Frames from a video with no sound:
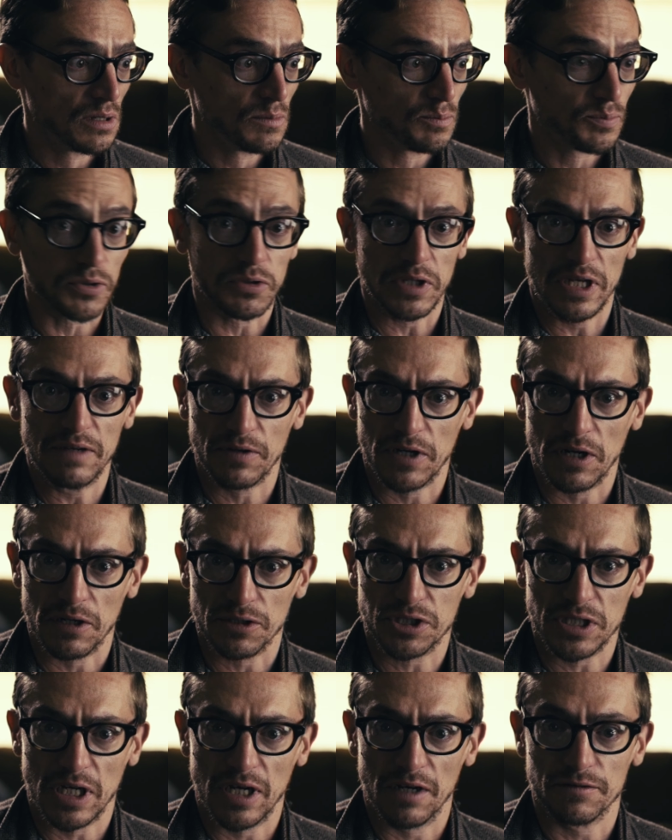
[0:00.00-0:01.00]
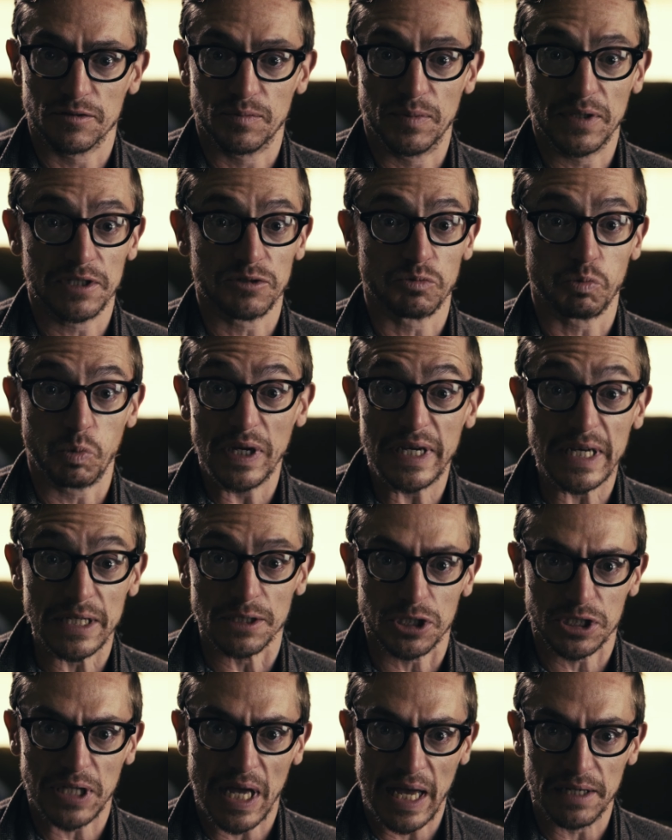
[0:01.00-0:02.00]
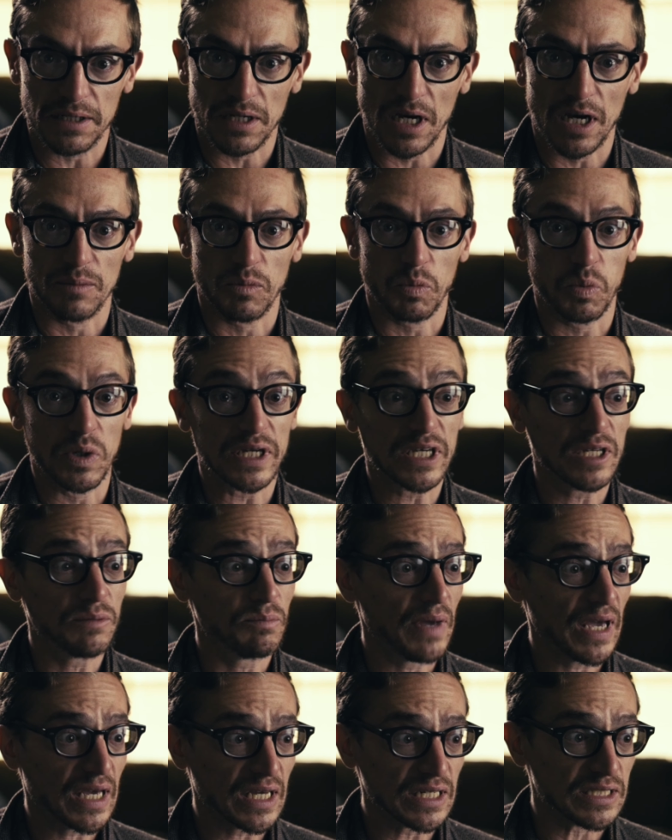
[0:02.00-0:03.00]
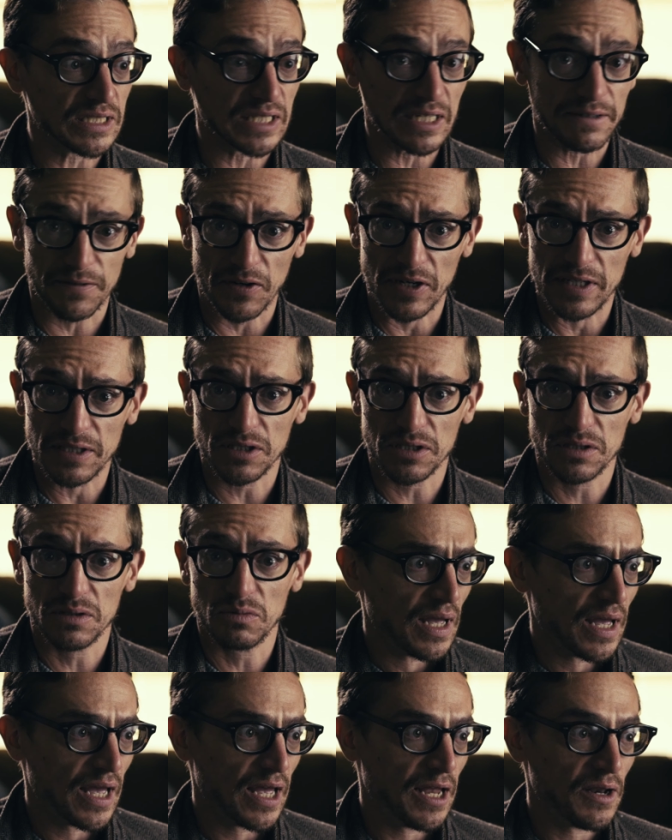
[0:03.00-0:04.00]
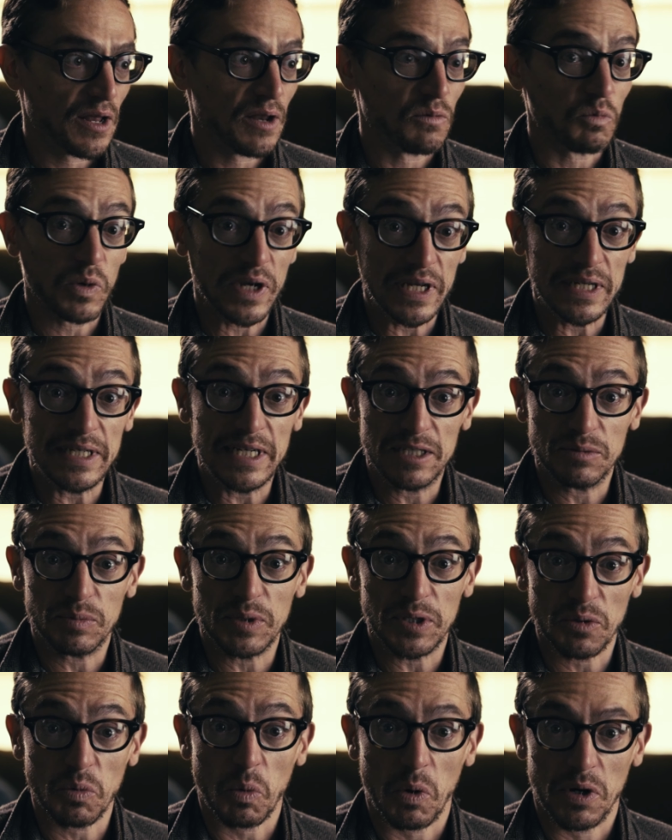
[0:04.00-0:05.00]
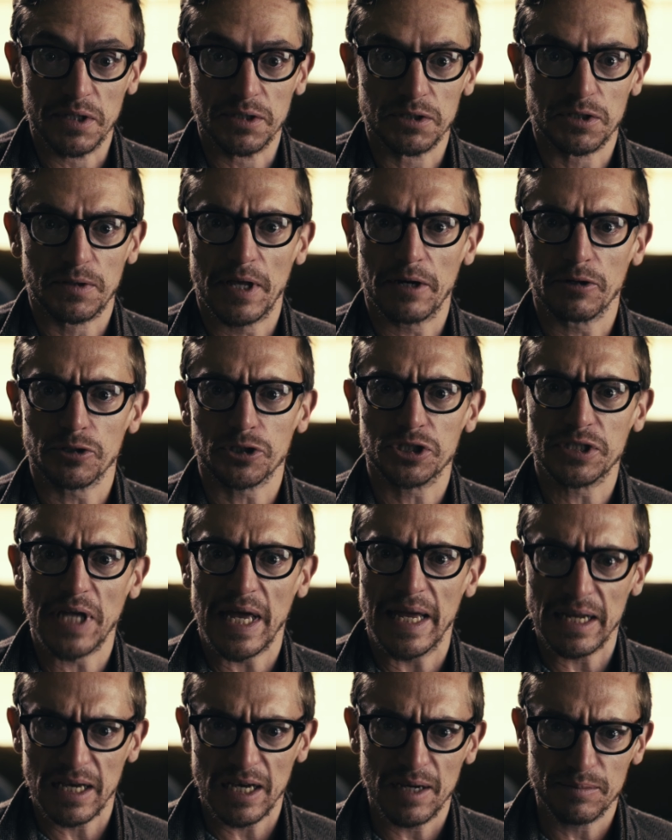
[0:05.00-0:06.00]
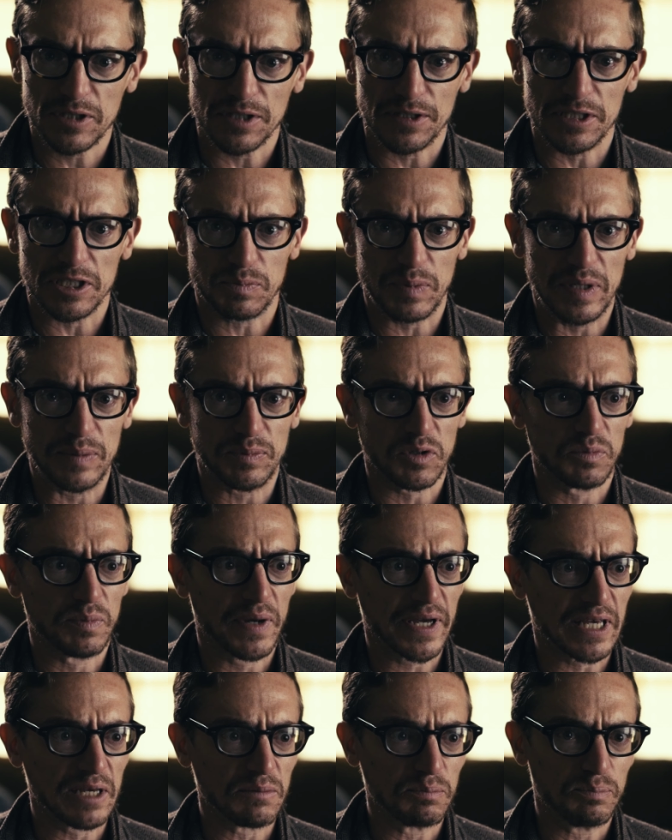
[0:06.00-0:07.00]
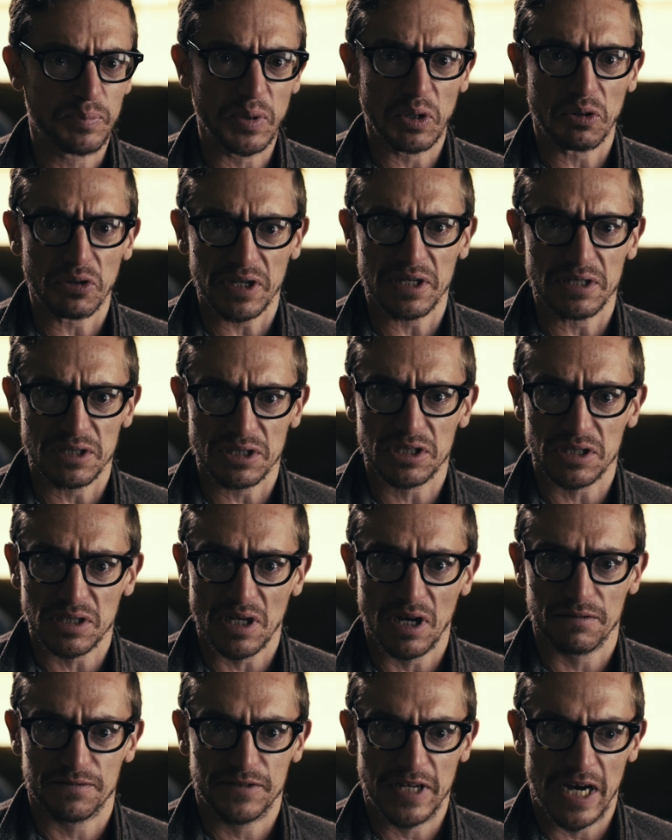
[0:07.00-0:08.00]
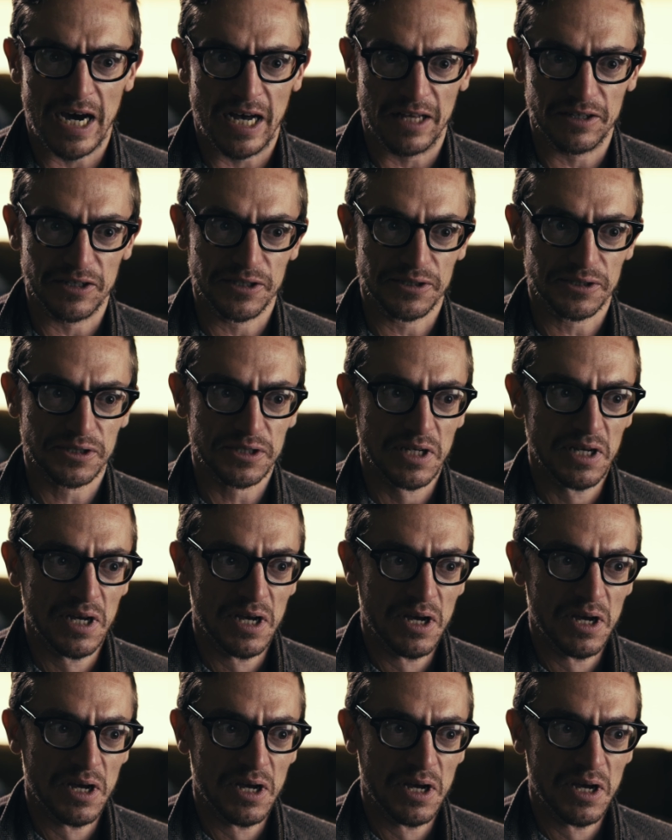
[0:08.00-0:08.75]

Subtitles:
believe in ourselves, because we can stand up, we can make a difference, and we need to be the ones that are standing up to these people making billions of dollars